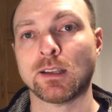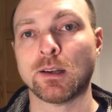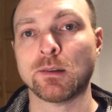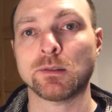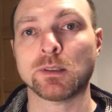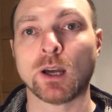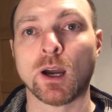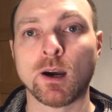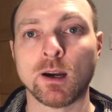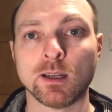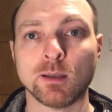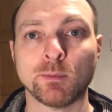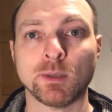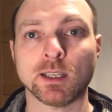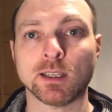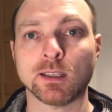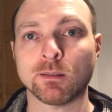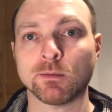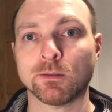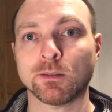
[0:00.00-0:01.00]
no
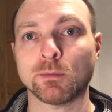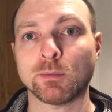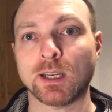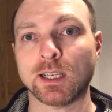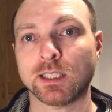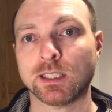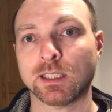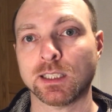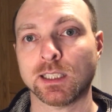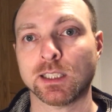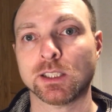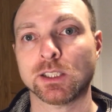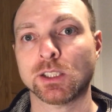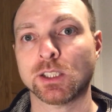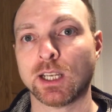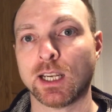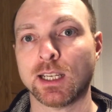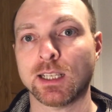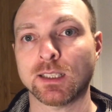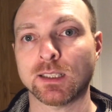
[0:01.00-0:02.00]
timing information
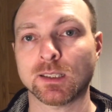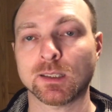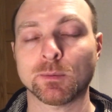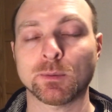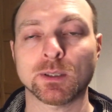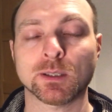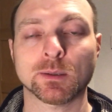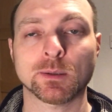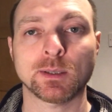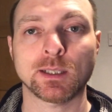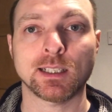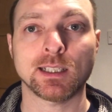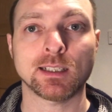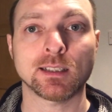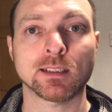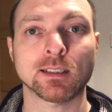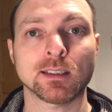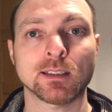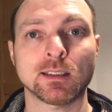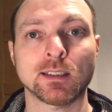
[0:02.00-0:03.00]
exchanged
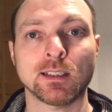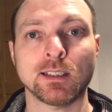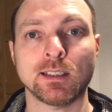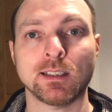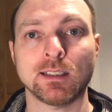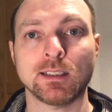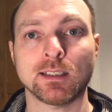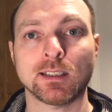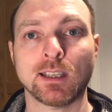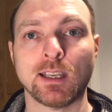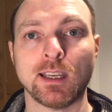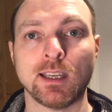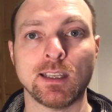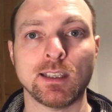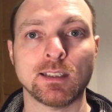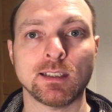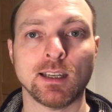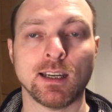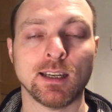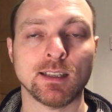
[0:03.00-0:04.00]
between the
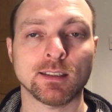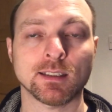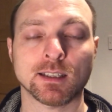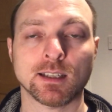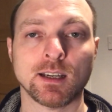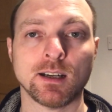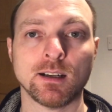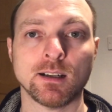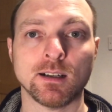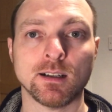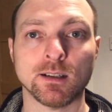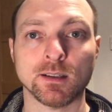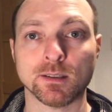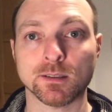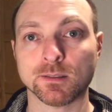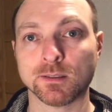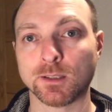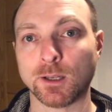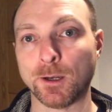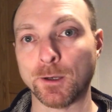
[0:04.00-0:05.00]
key and the car.
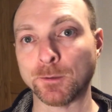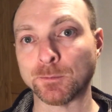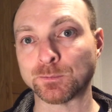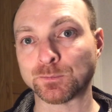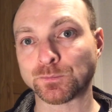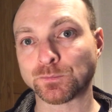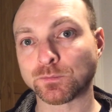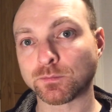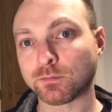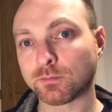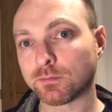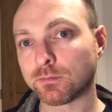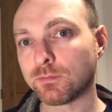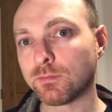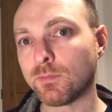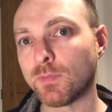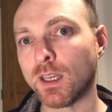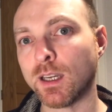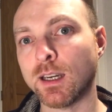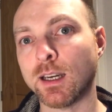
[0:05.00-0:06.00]
So
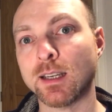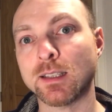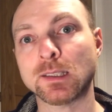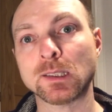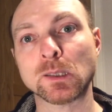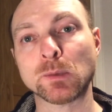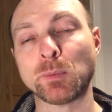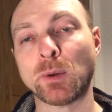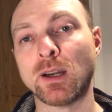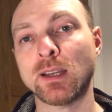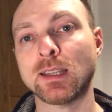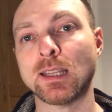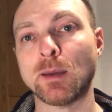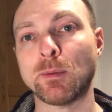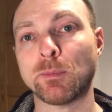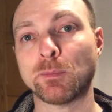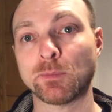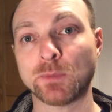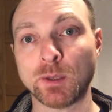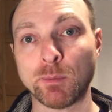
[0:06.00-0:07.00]
despite
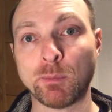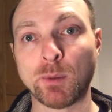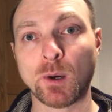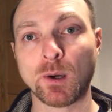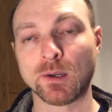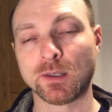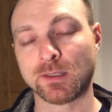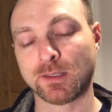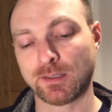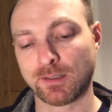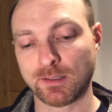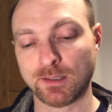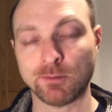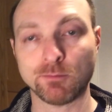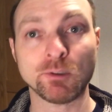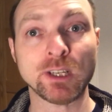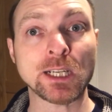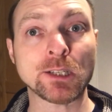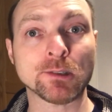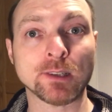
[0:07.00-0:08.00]
the
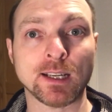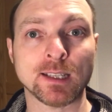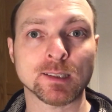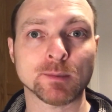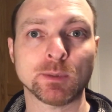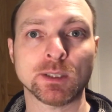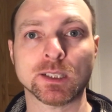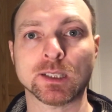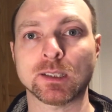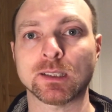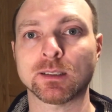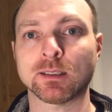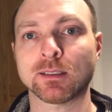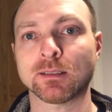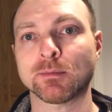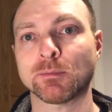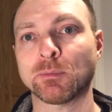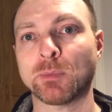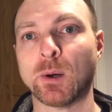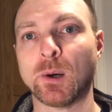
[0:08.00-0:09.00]
retransmission
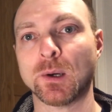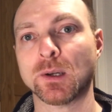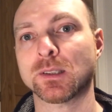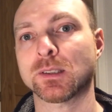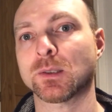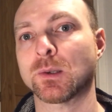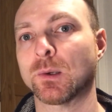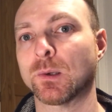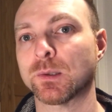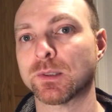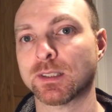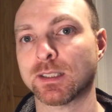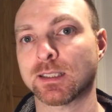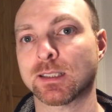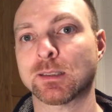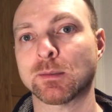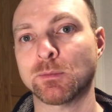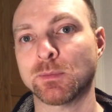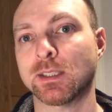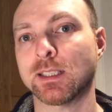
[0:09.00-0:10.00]
box causing
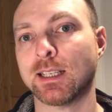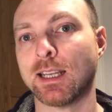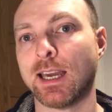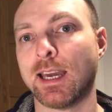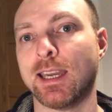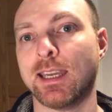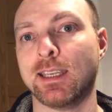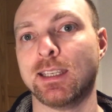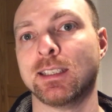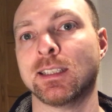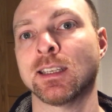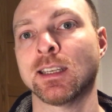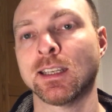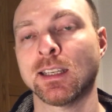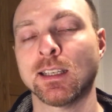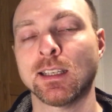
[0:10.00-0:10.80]
some delay